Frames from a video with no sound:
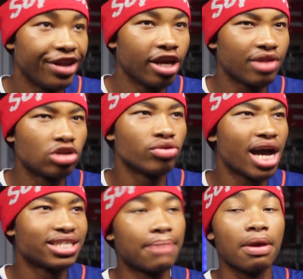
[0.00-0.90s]
video that you
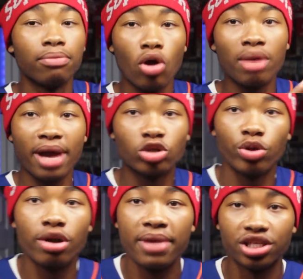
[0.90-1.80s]
guys have been blowing my
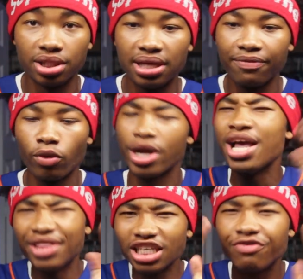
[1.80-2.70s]
Twitter mentions up for.
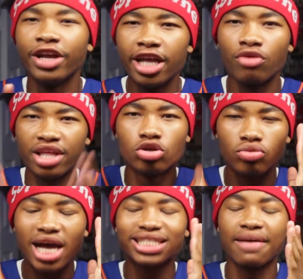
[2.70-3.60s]
This video that
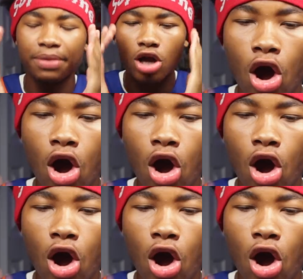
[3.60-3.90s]
you guys have been